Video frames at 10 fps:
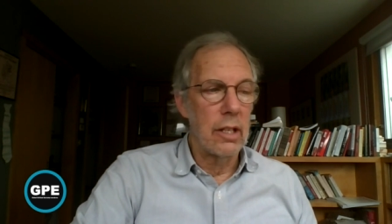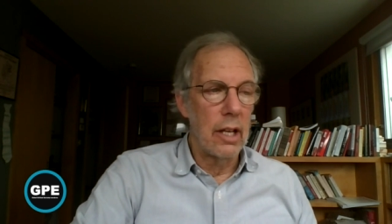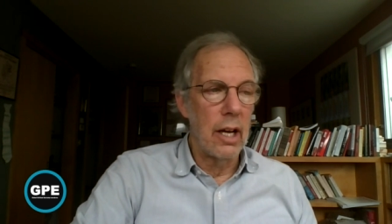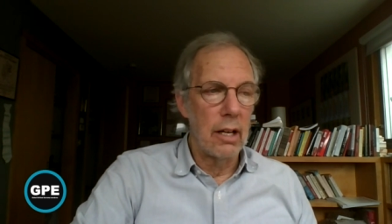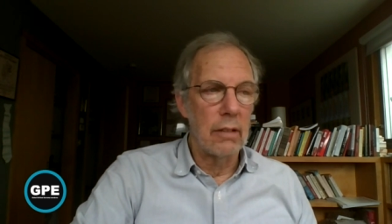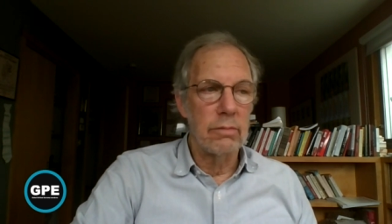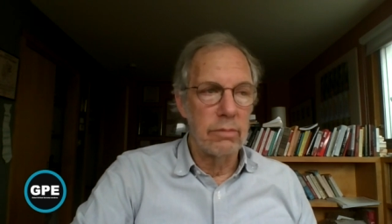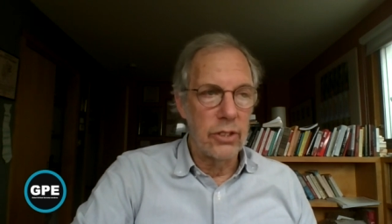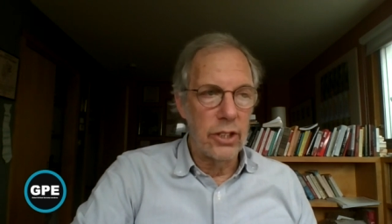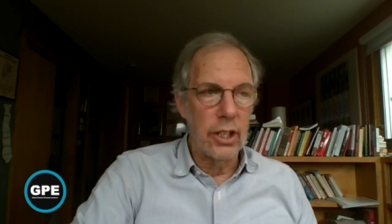uh,
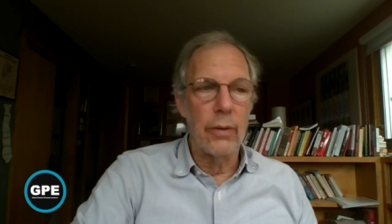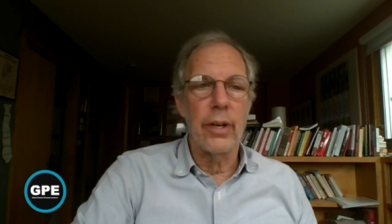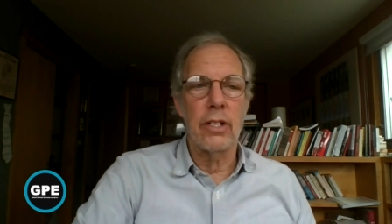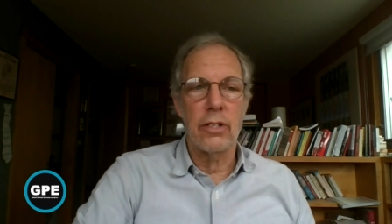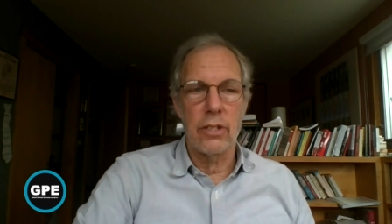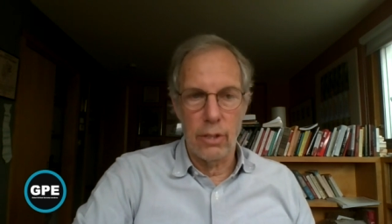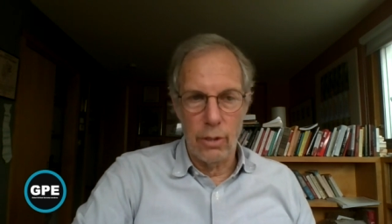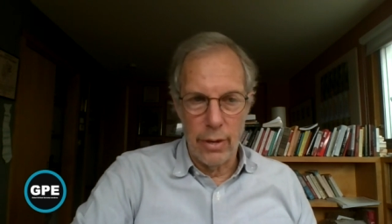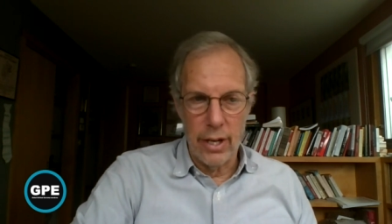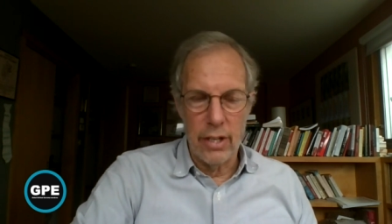serious
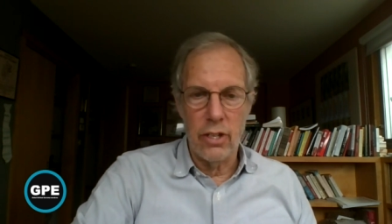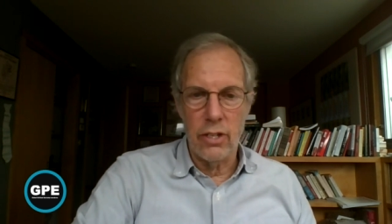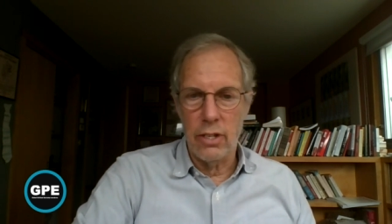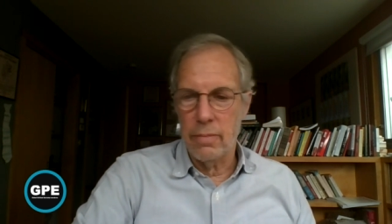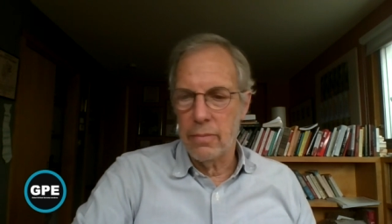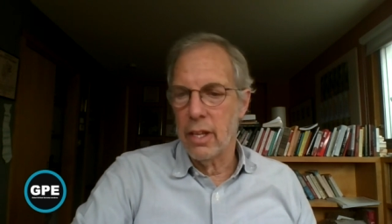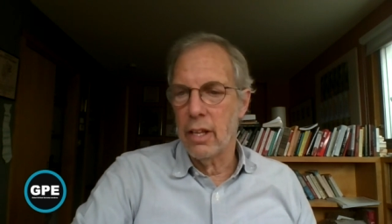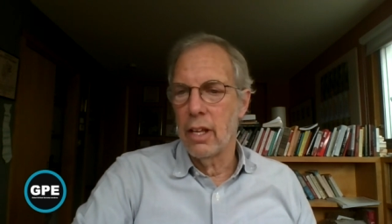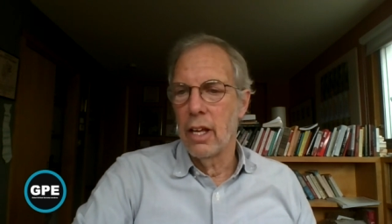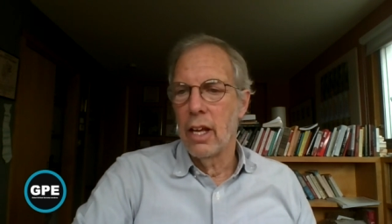criticism,
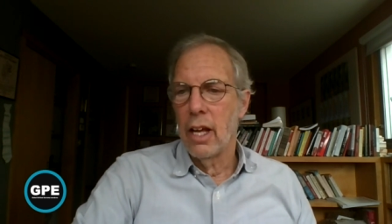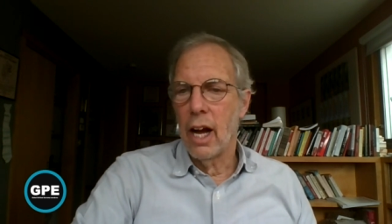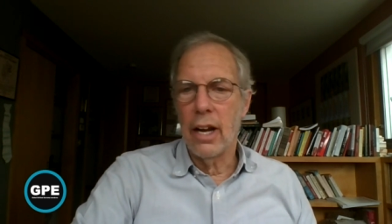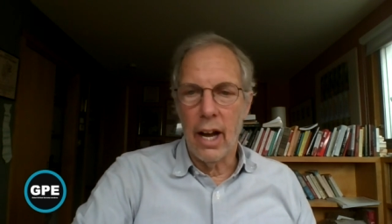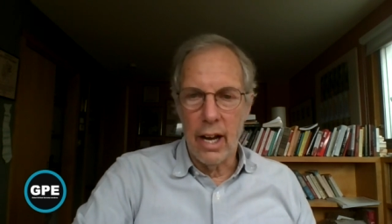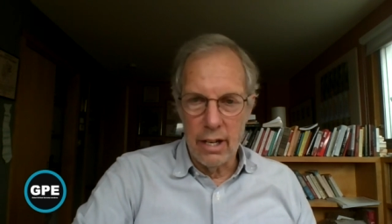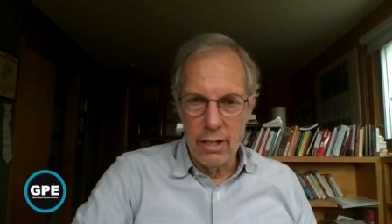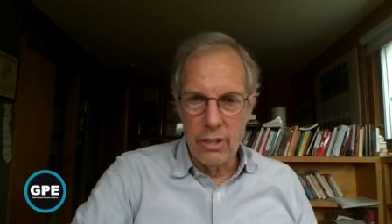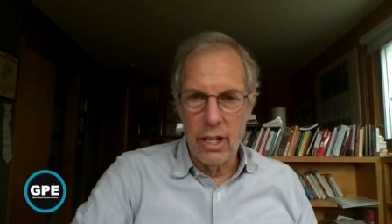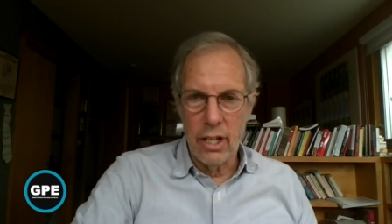and I
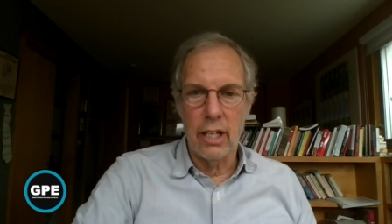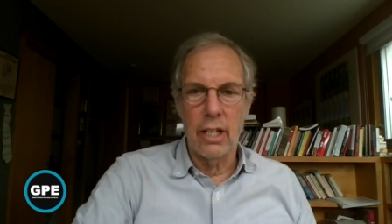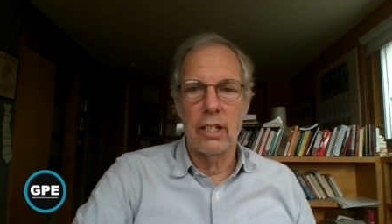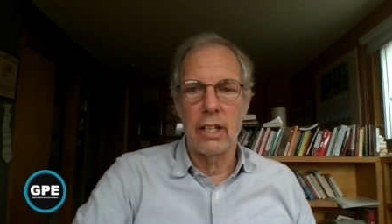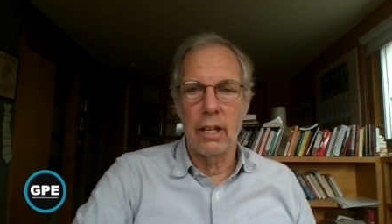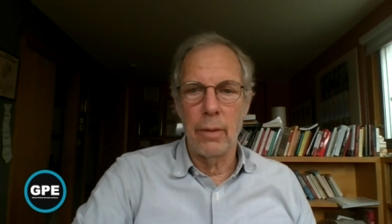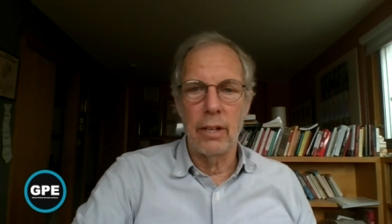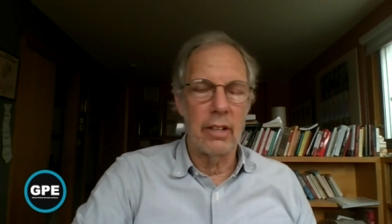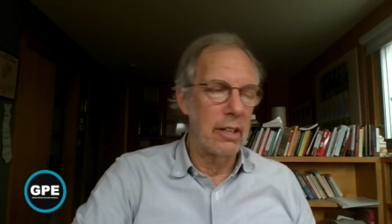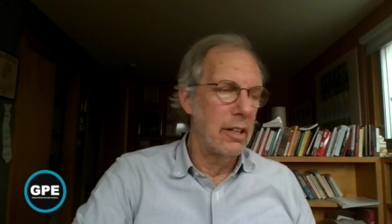understand it. I
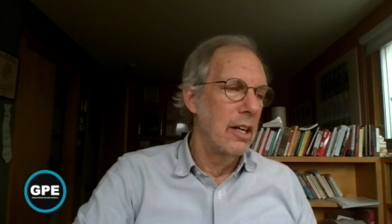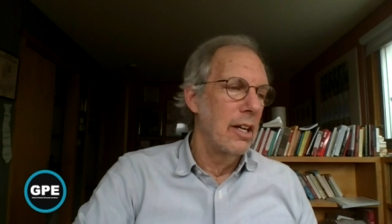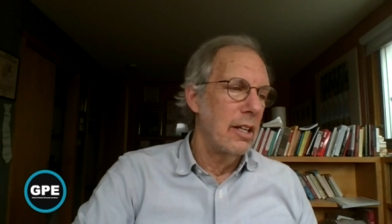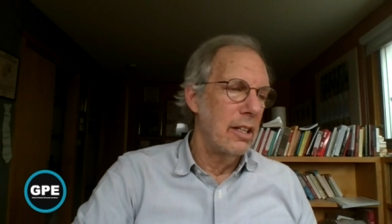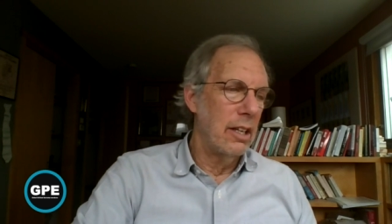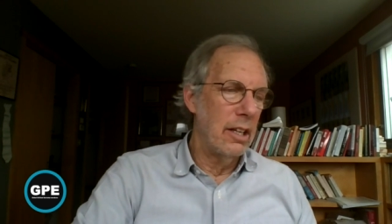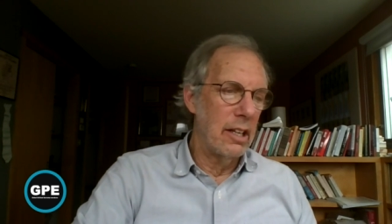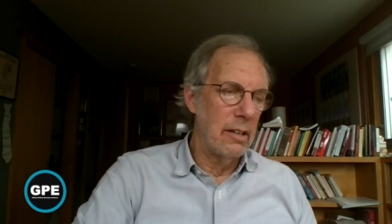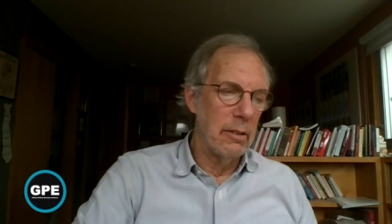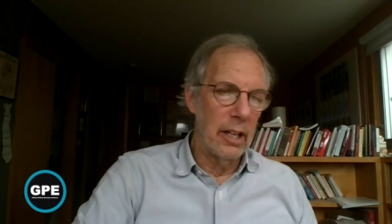mean, the, the,
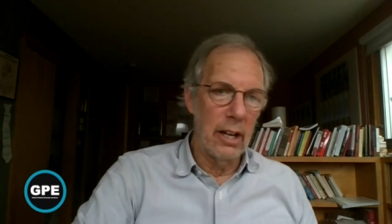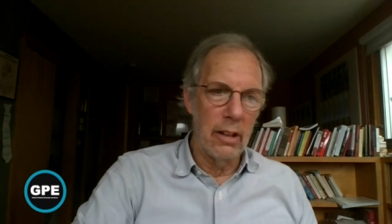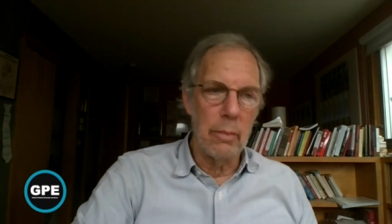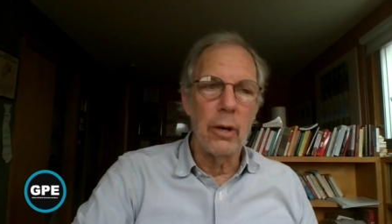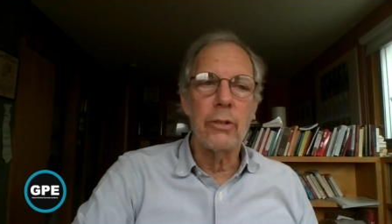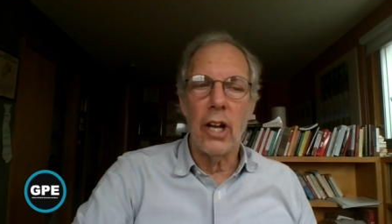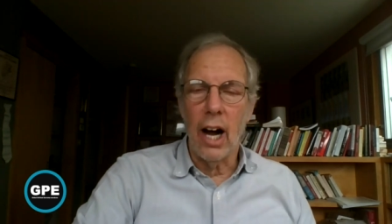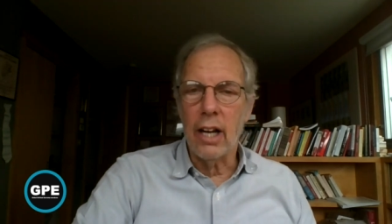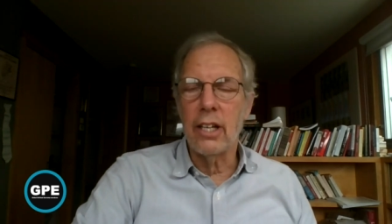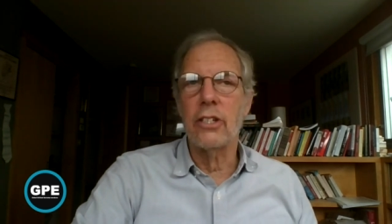you know, the most
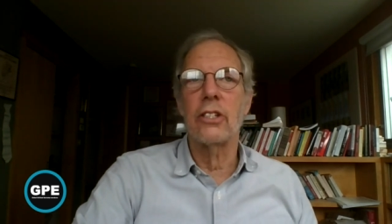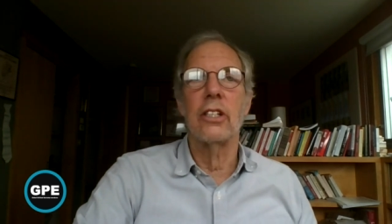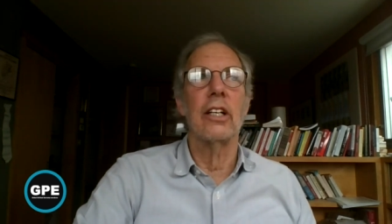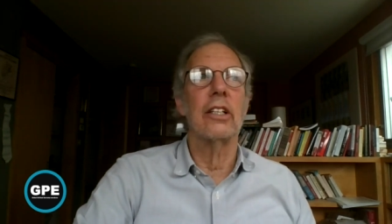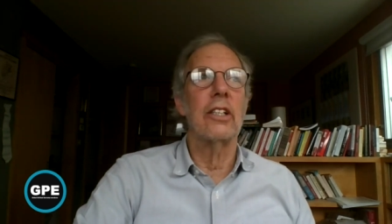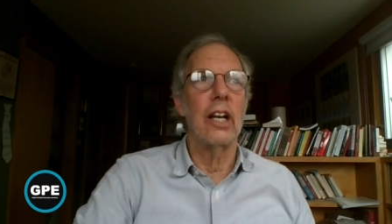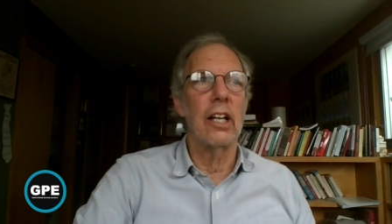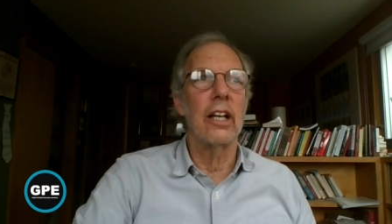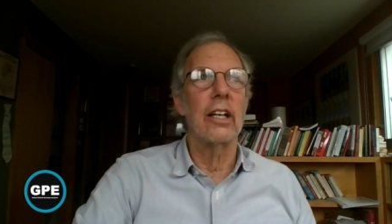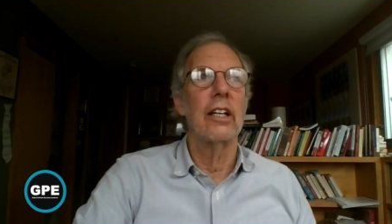honest uh,
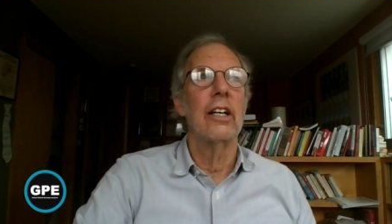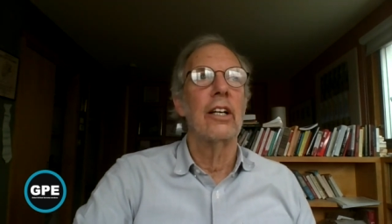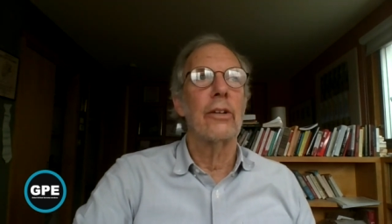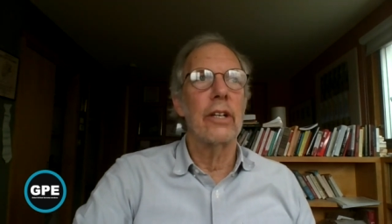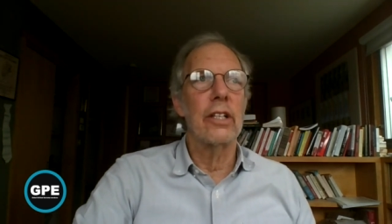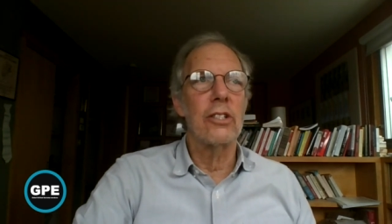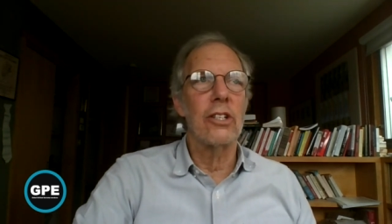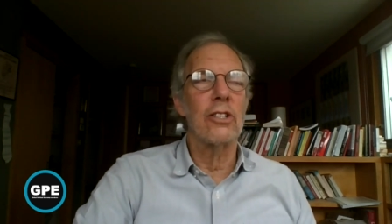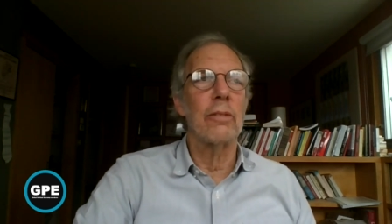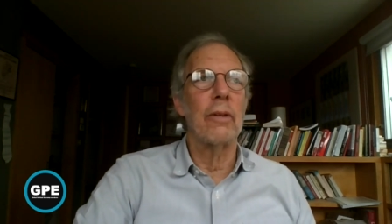telling
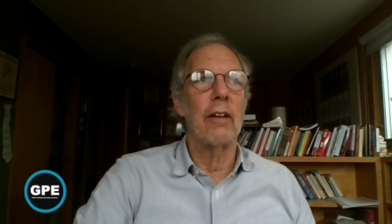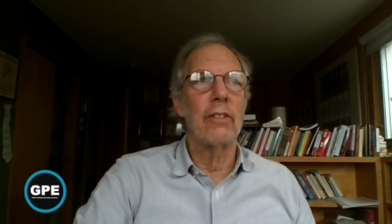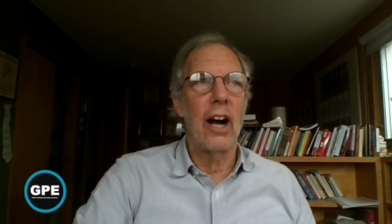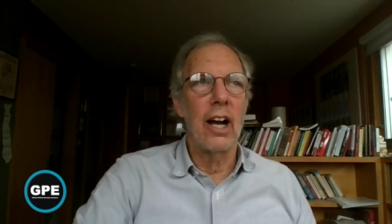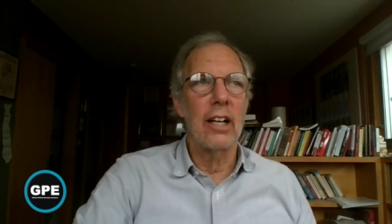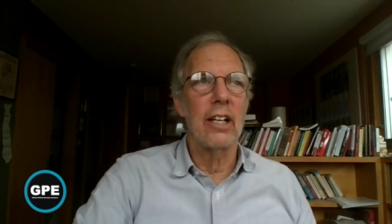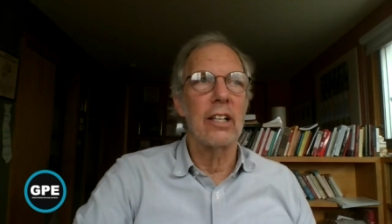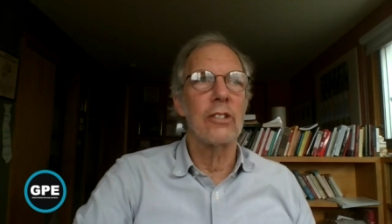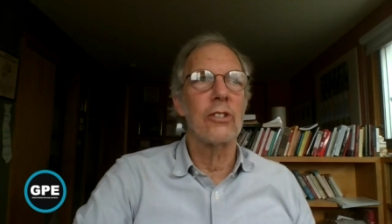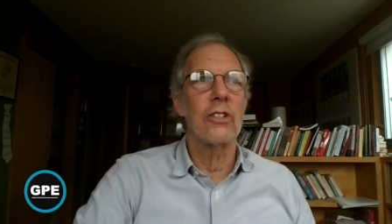criticism I've gotten
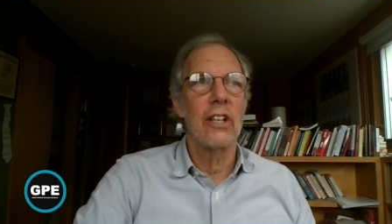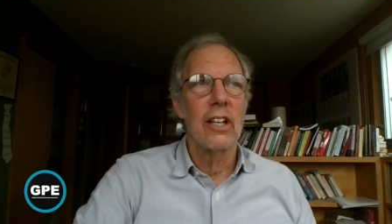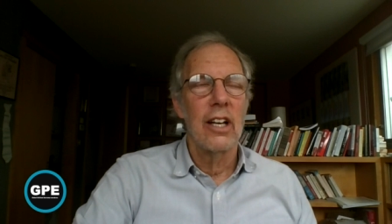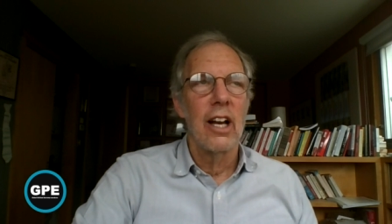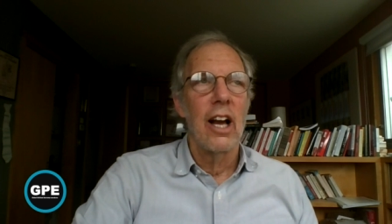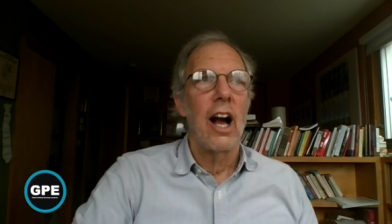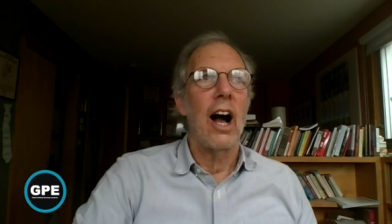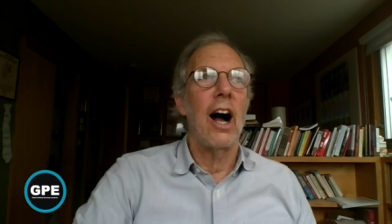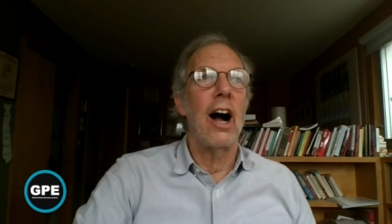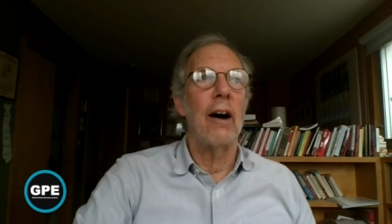is,
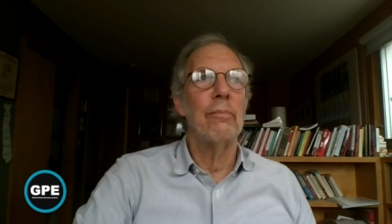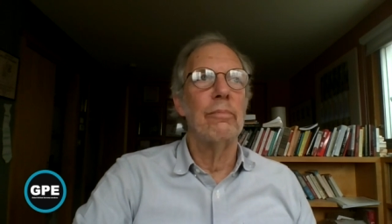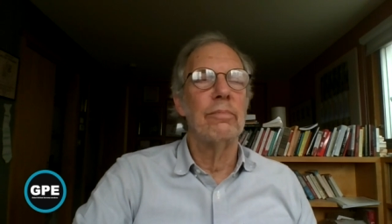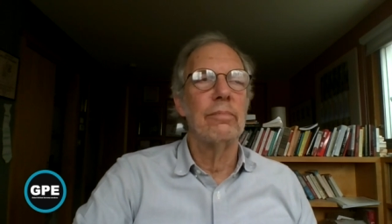um,